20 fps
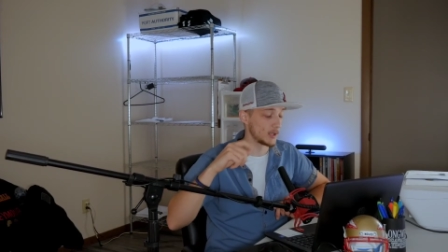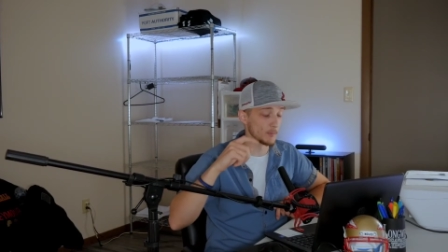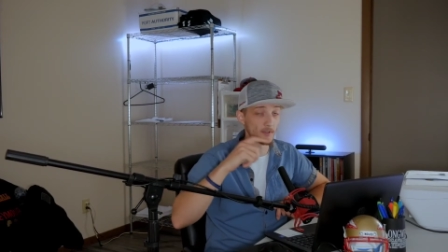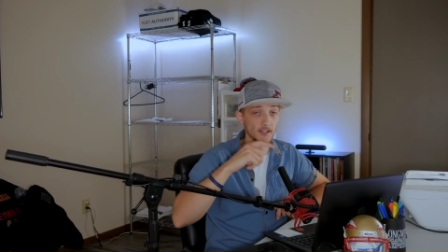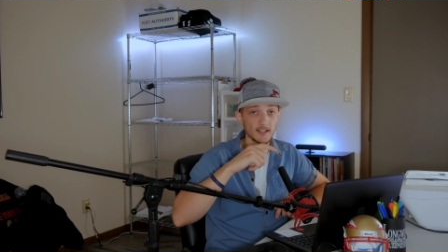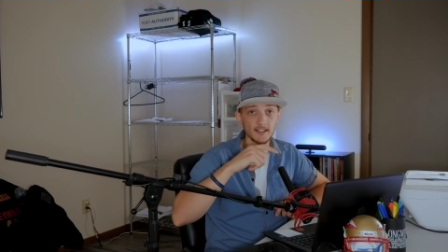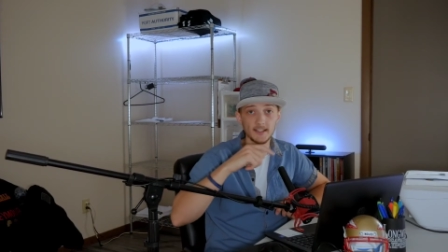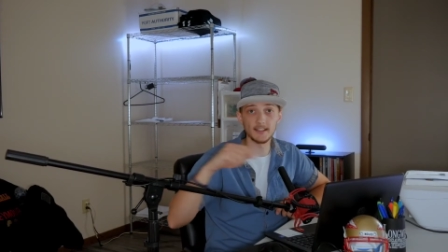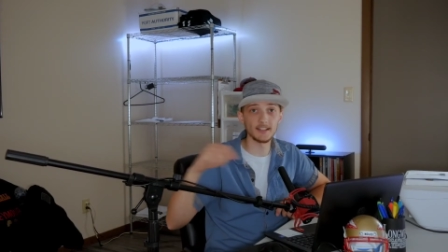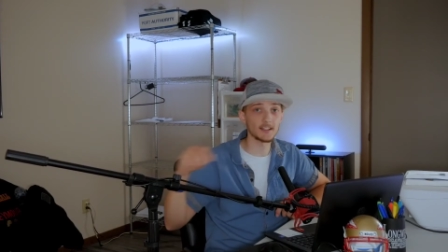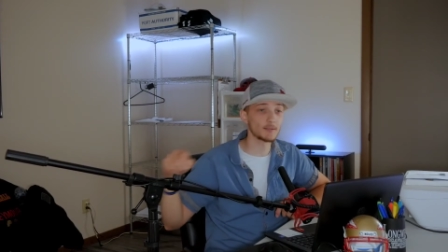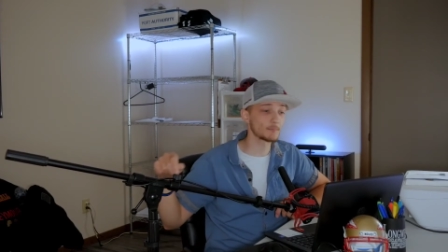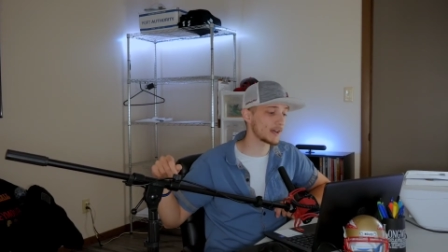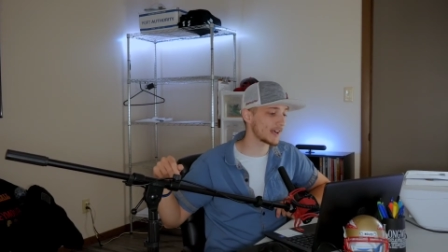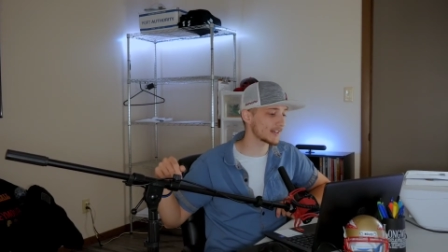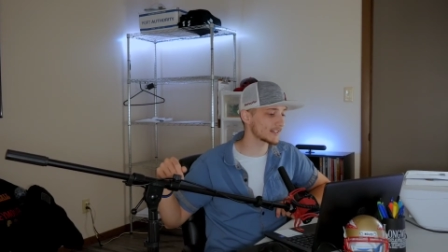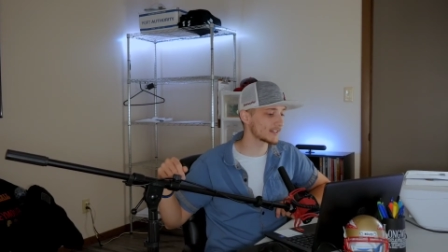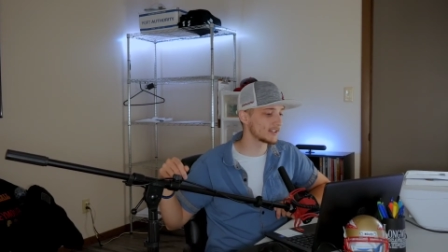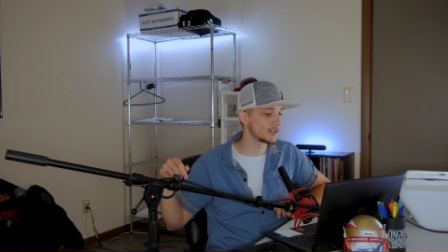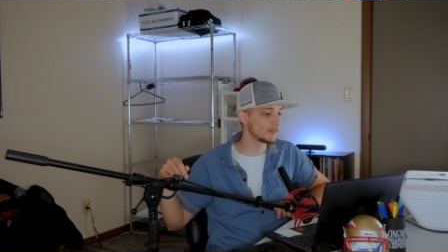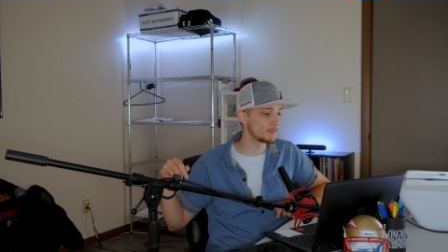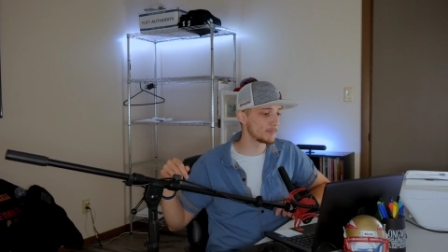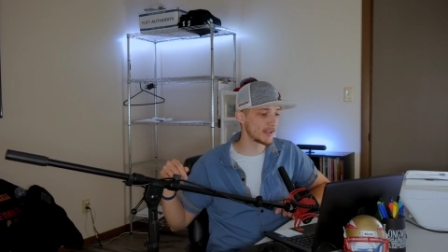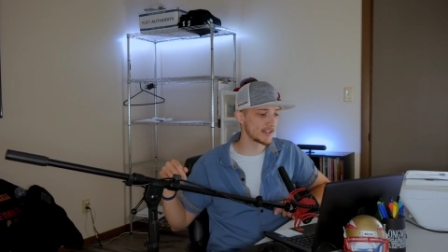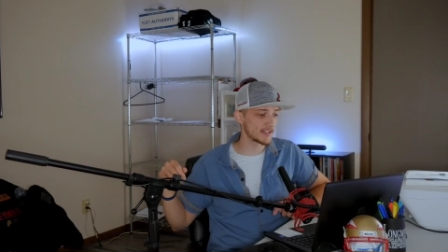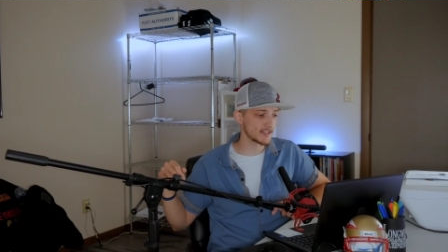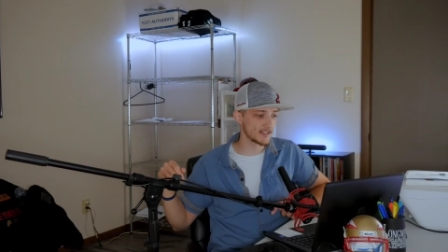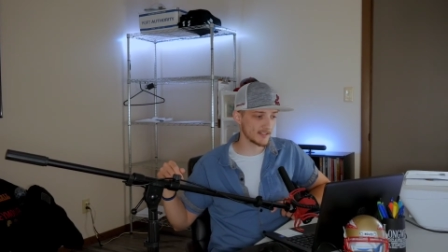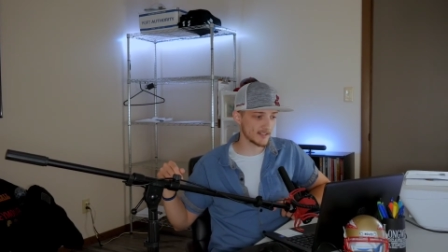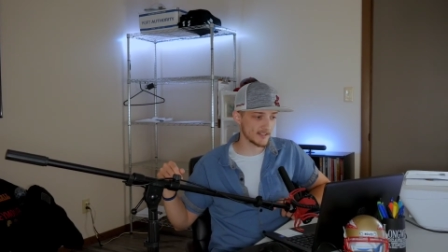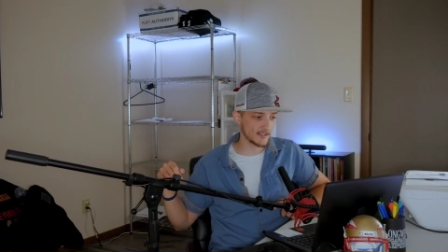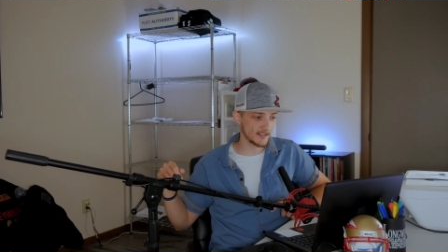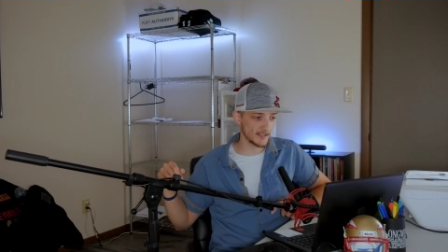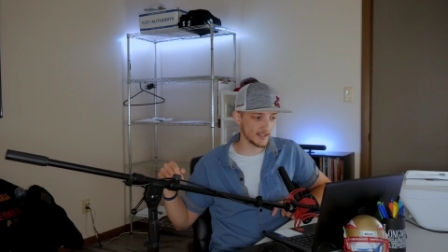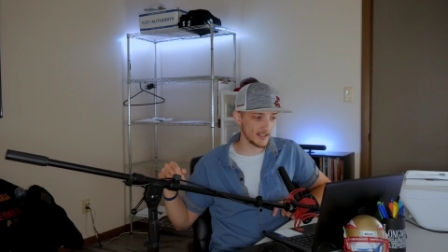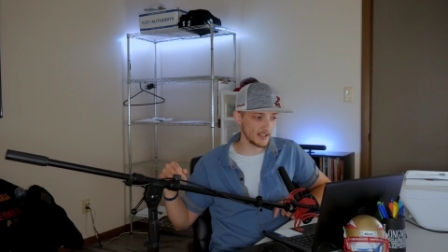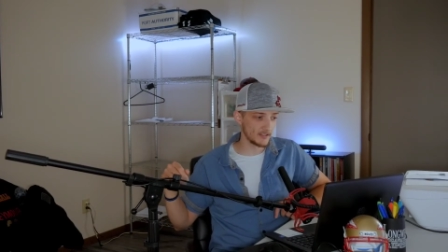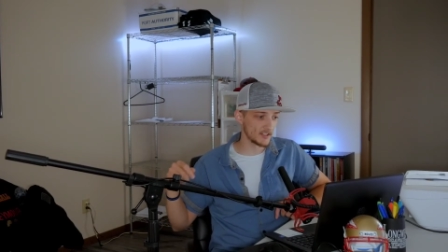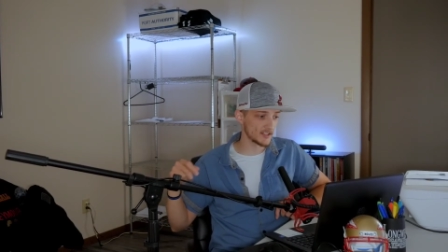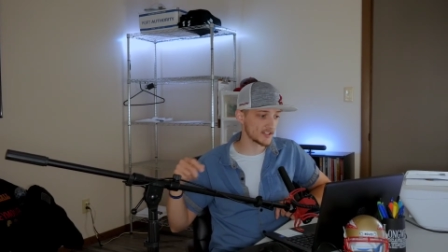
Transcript: And we're getting back to the basics again.